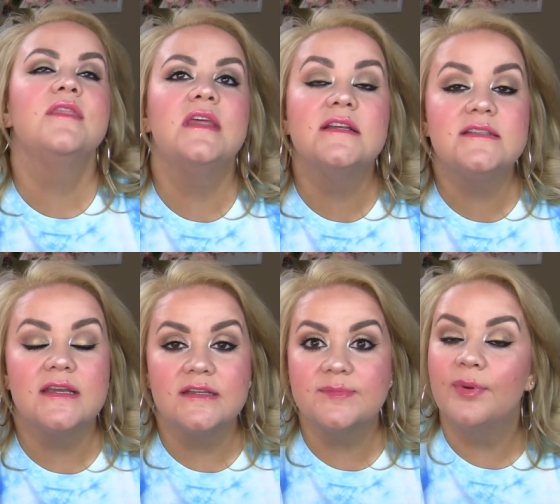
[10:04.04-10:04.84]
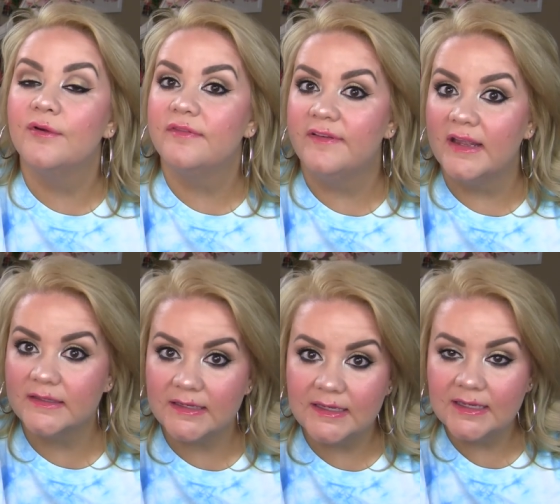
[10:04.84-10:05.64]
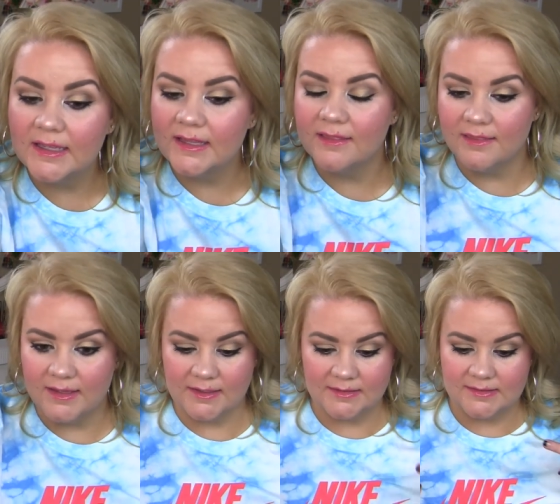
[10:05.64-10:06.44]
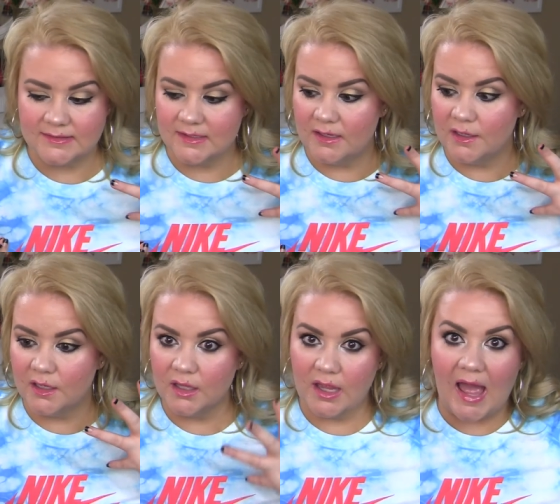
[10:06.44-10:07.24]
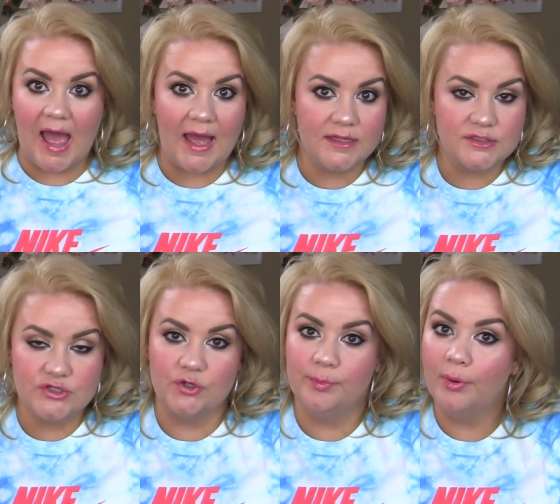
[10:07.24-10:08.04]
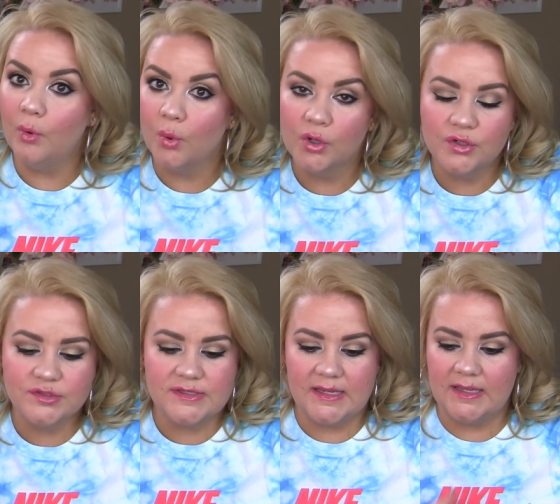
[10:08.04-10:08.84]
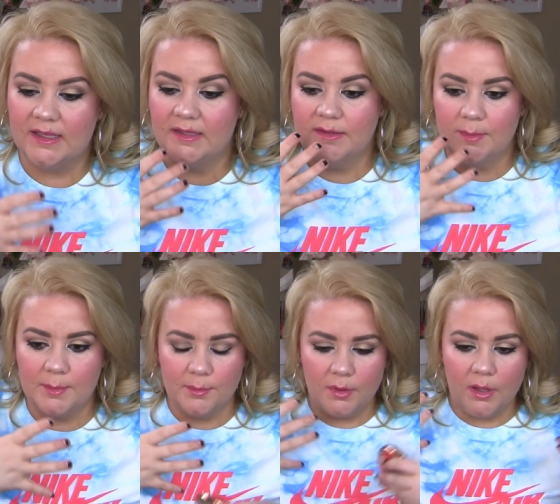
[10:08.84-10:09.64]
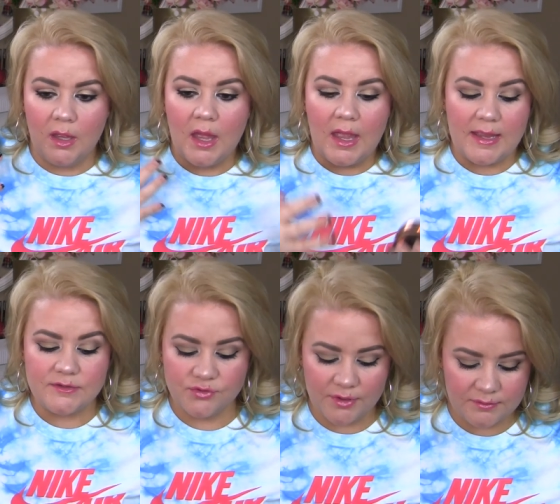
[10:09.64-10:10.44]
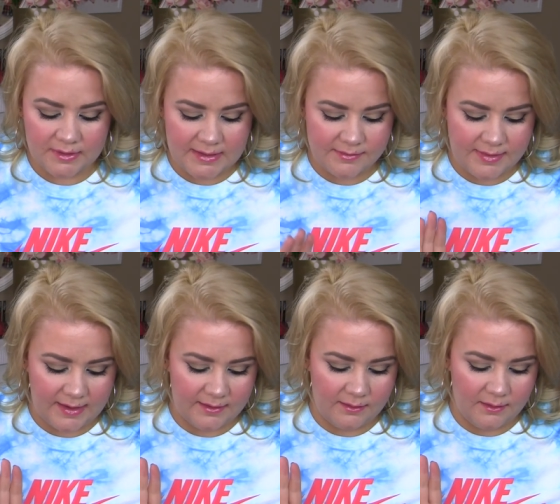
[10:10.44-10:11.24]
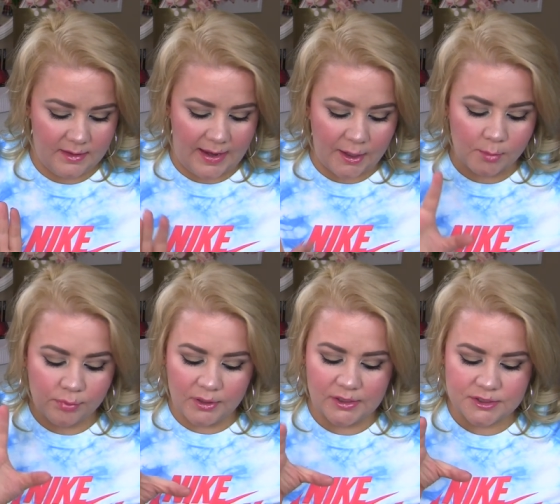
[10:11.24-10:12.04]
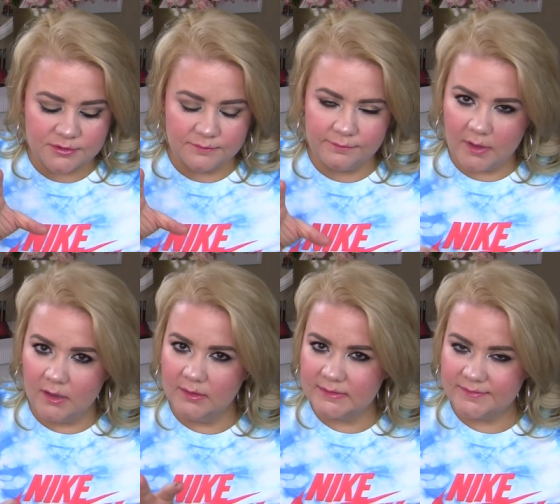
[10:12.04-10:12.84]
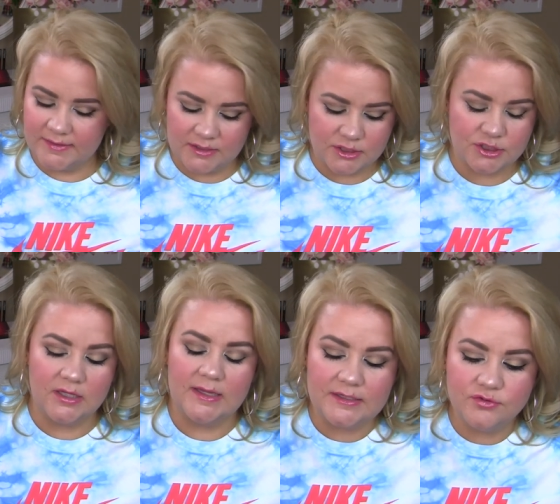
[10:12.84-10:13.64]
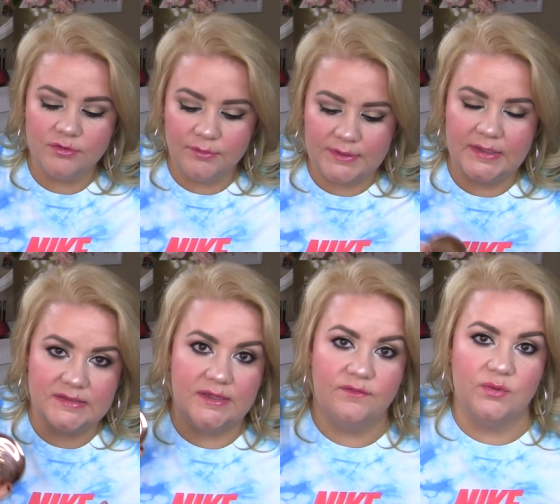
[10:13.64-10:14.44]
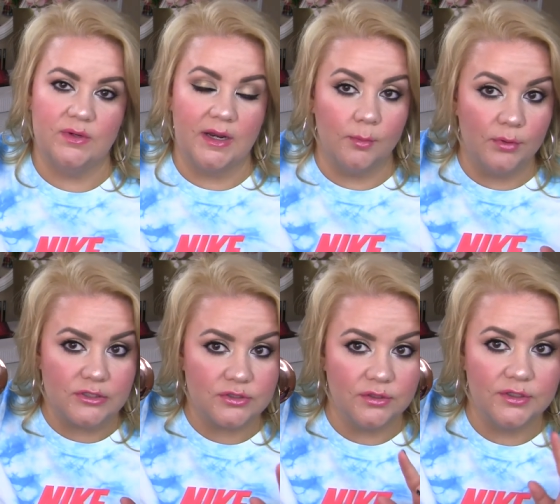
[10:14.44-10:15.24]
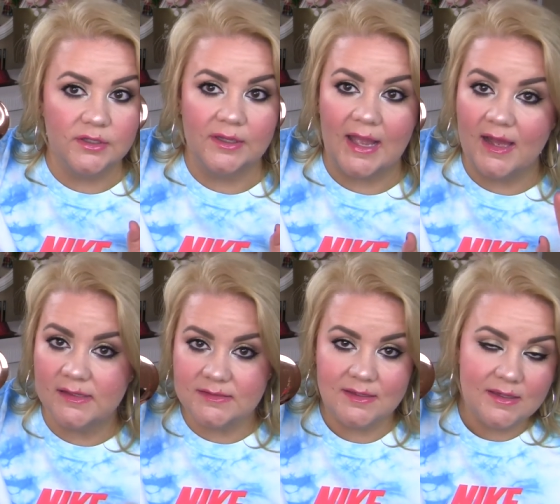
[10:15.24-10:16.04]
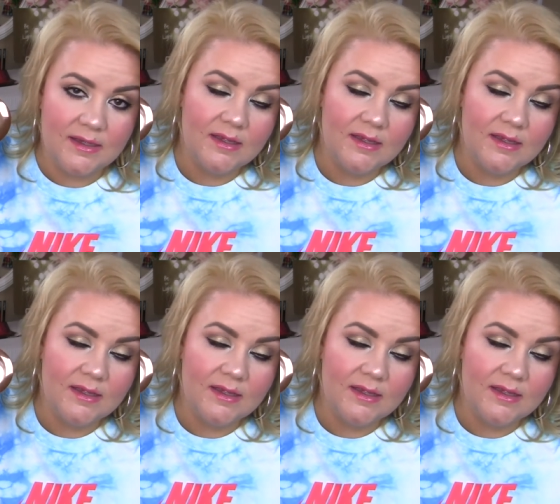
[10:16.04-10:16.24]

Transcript: This is perfecting. This hides your pores. It it truly, that airbrush flawless finish, it truly does give you an airbrush look. Guys,